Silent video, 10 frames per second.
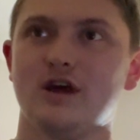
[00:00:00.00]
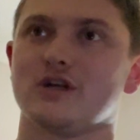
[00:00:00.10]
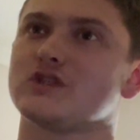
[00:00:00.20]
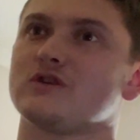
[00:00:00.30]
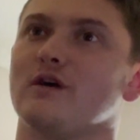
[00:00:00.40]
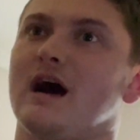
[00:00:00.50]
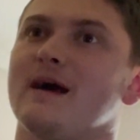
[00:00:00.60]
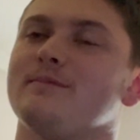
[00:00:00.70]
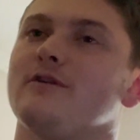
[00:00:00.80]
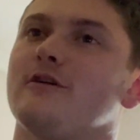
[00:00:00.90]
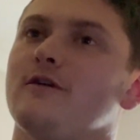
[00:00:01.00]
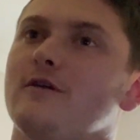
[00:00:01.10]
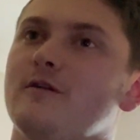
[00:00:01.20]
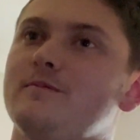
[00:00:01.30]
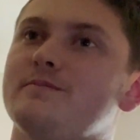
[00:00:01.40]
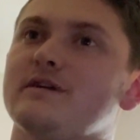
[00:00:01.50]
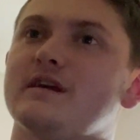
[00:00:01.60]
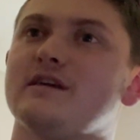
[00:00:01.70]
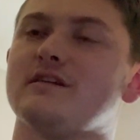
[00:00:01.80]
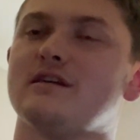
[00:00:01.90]
So I'm
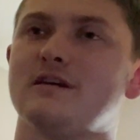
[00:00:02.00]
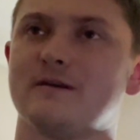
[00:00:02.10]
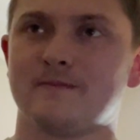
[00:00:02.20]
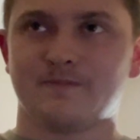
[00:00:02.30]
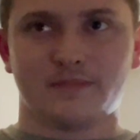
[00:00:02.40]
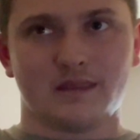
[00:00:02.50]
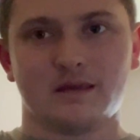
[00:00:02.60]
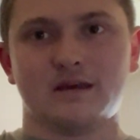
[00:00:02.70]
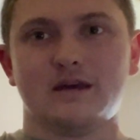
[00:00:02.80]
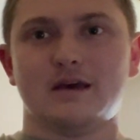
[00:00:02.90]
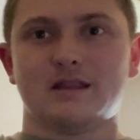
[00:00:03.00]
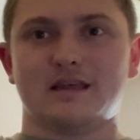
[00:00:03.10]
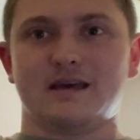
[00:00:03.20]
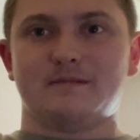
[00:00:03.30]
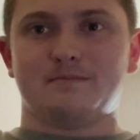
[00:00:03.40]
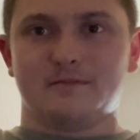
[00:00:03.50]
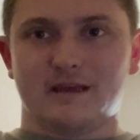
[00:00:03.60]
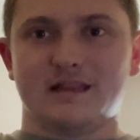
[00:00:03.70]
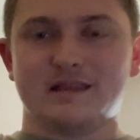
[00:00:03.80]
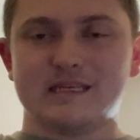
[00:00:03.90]
hoping that
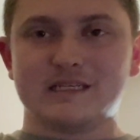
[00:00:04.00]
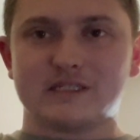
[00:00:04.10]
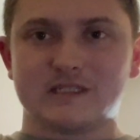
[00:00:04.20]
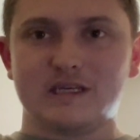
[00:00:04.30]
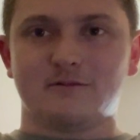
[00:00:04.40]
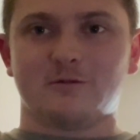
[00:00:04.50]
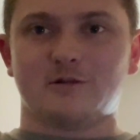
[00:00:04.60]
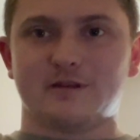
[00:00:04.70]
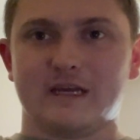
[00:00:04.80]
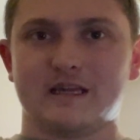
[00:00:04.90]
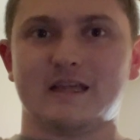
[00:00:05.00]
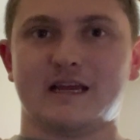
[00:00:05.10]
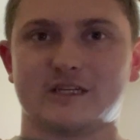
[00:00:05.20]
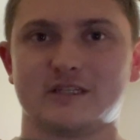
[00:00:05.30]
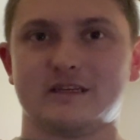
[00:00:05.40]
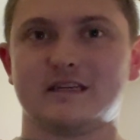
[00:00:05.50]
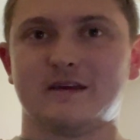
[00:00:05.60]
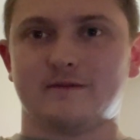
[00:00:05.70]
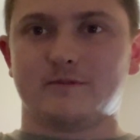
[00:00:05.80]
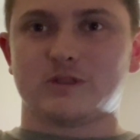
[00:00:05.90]
in this sequel they can actually give
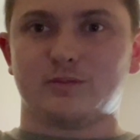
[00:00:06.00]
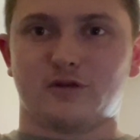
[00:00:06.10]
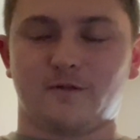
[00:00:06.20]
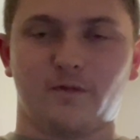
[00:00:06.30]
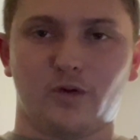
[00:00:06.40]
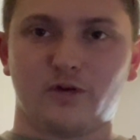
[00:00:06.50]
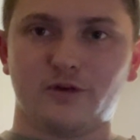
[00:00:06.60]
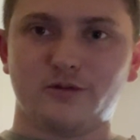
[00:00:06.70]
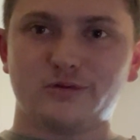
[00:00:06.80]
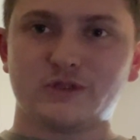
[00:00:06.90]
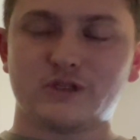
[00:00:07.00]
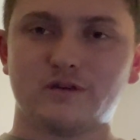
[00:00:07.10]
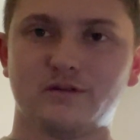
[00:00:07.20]
him some more vocals.